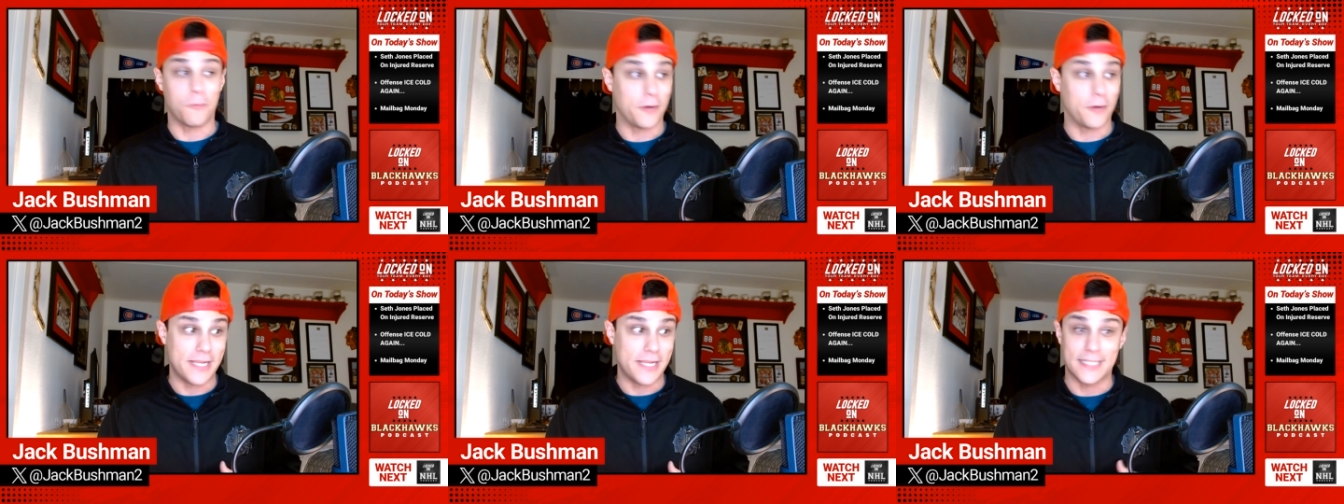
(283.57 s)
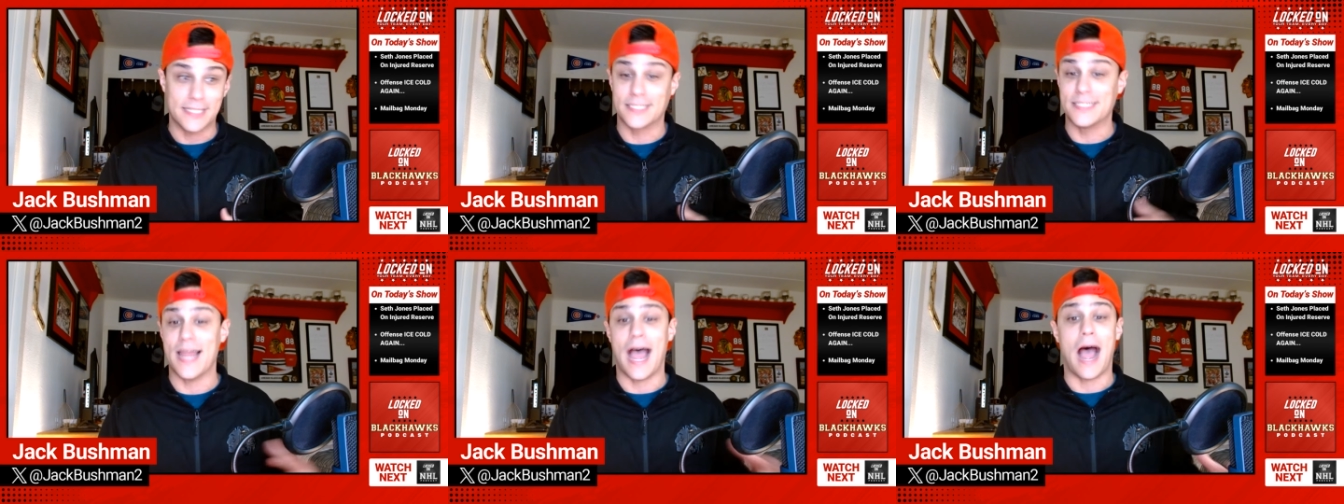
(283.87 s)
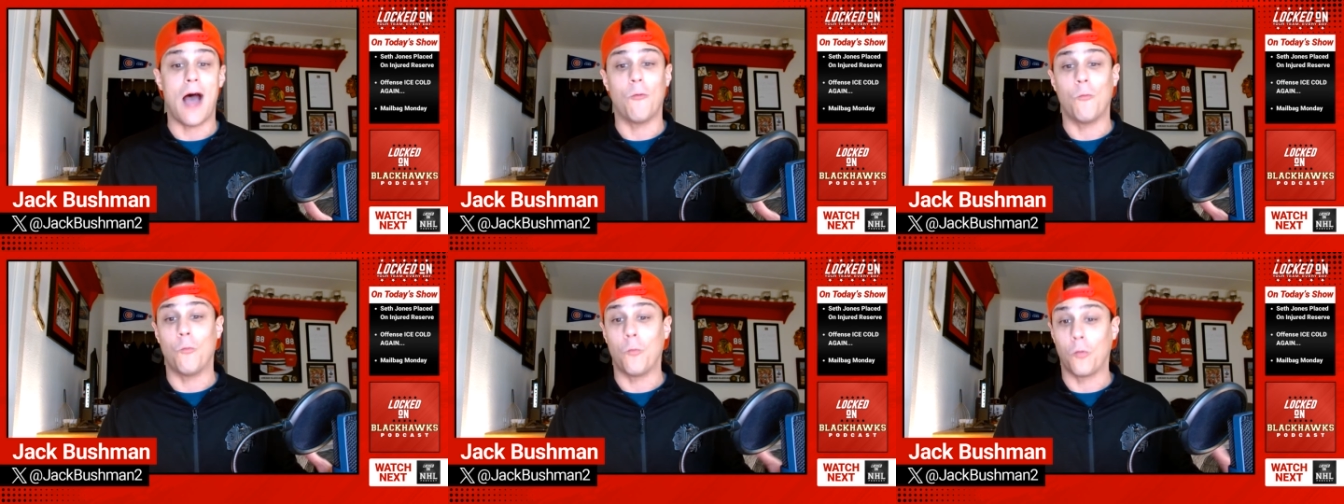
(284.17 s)
but he is
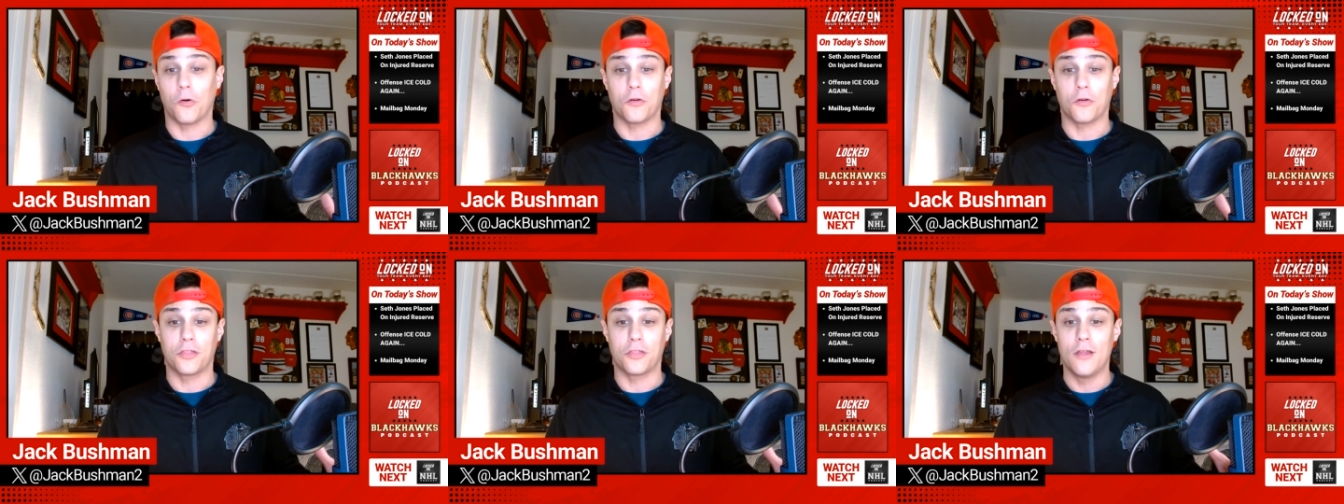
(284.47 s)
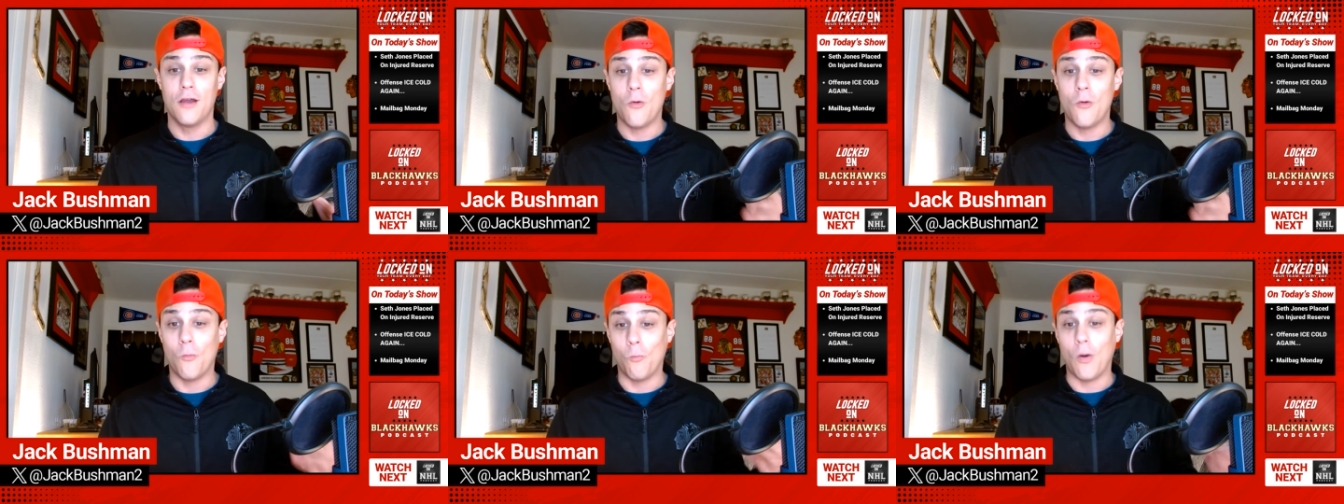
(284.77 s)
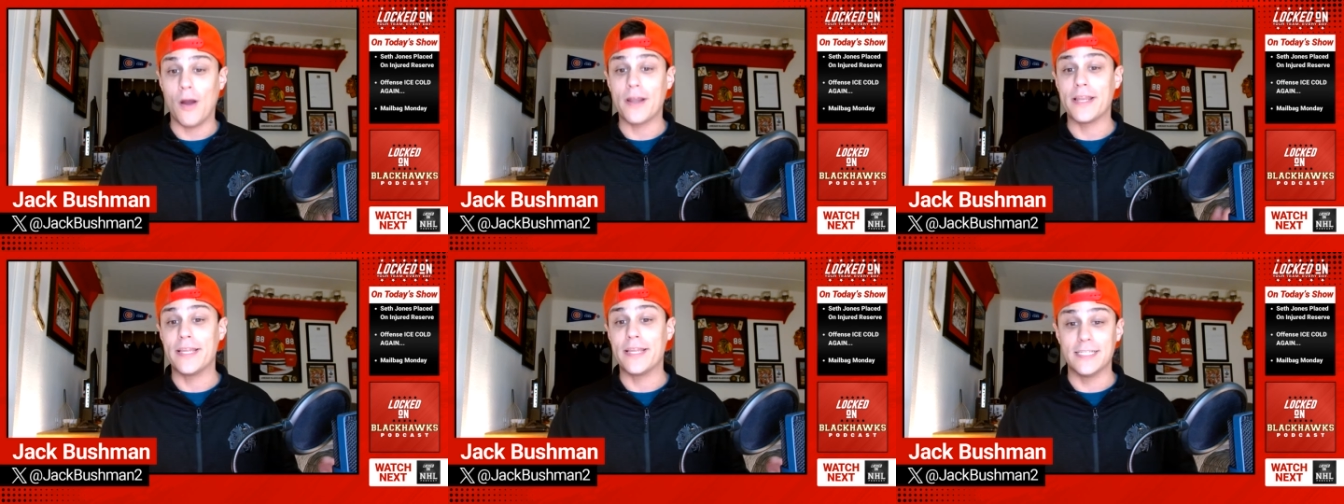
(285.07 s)
not worth
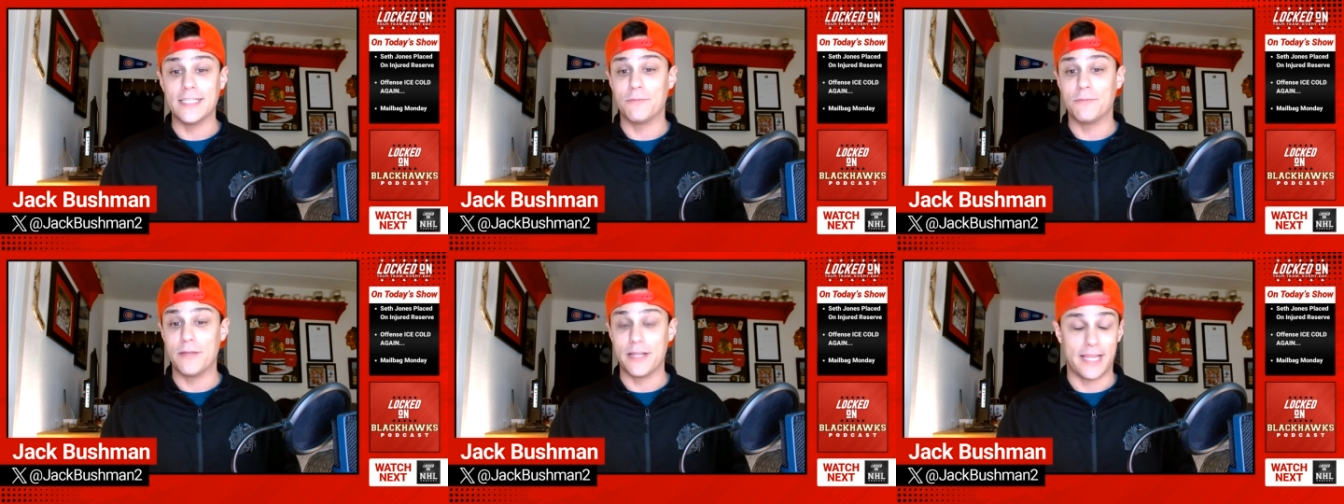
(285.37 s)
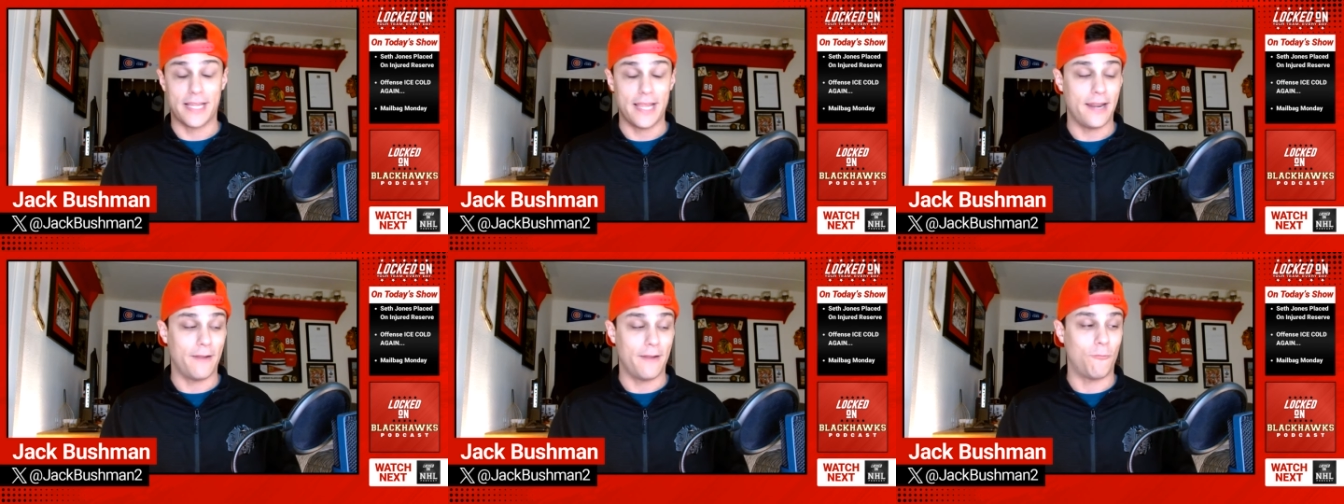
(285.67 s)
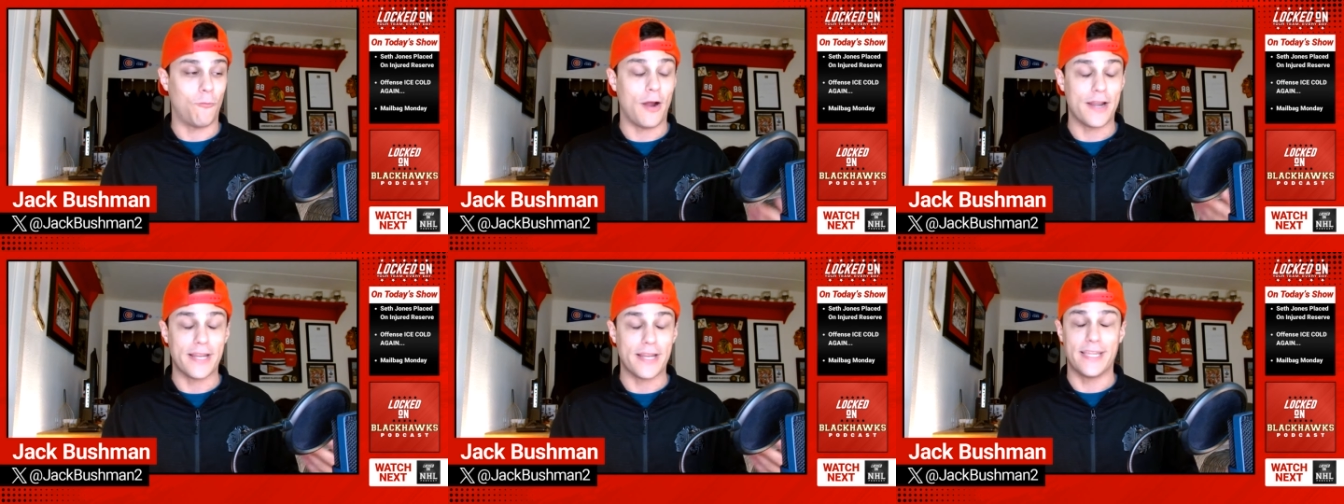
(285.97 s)
what he's been get
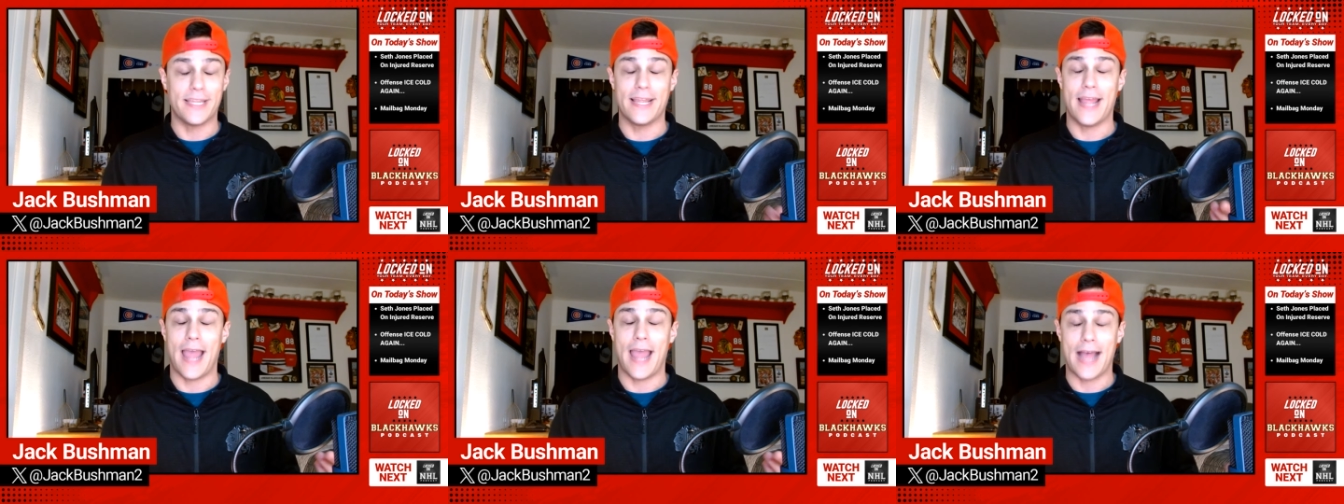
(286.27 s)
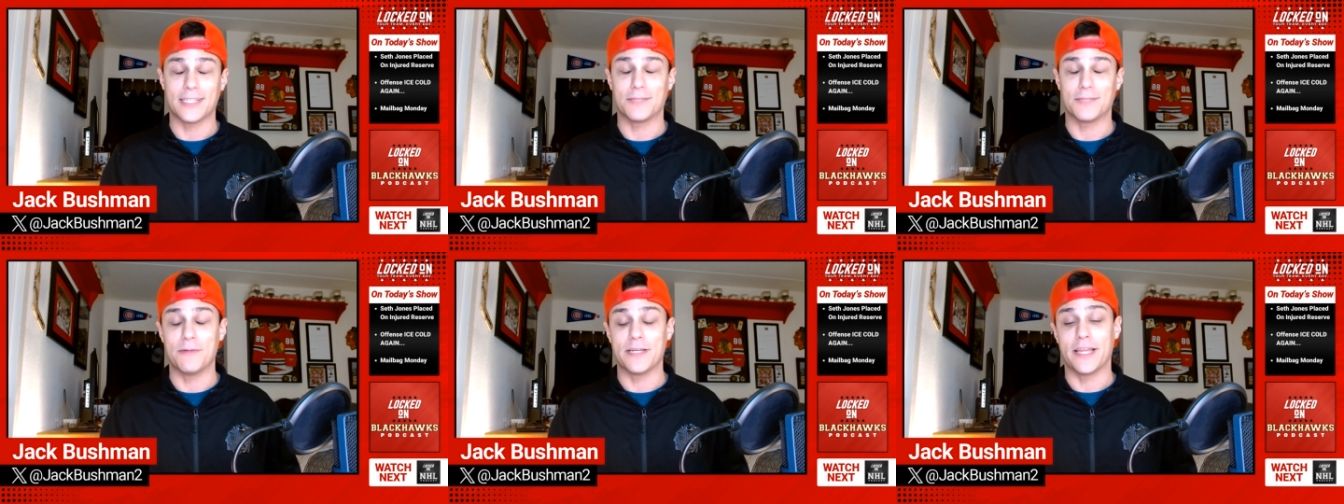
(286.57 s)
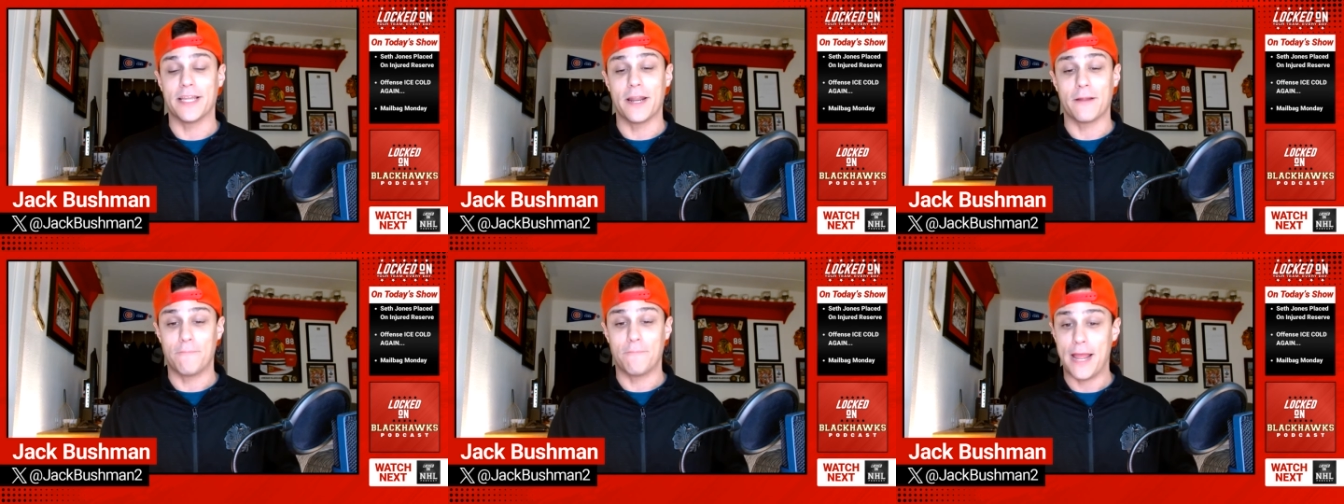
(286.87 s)
what he has been
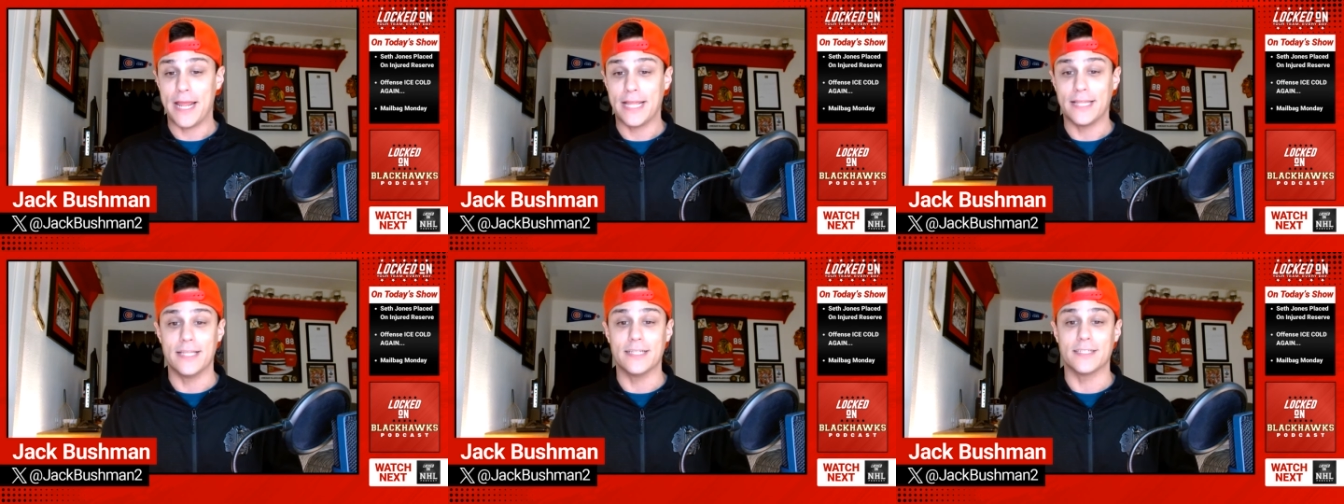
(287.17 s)
getting paid